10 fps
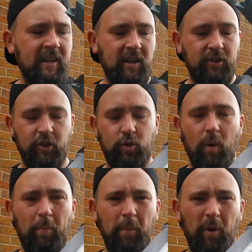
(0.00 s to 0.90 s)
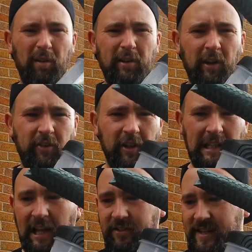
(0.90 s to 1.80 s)
and just swap them over onto the
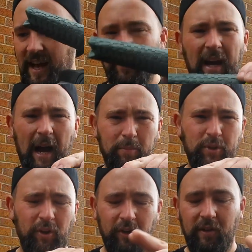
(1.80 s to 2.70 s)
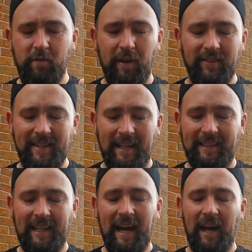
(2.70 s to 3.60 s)
Lance head. Absolutely
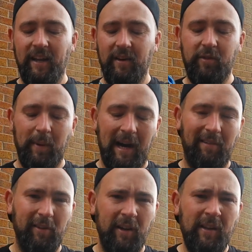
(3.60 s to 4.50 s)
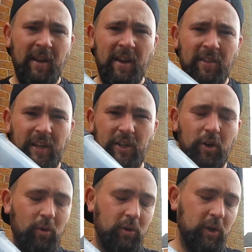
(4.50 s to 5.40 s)
fantastic idea from AVA. They
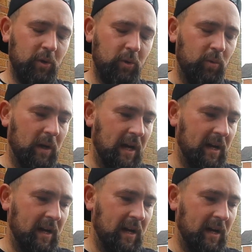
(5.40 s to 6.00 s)
do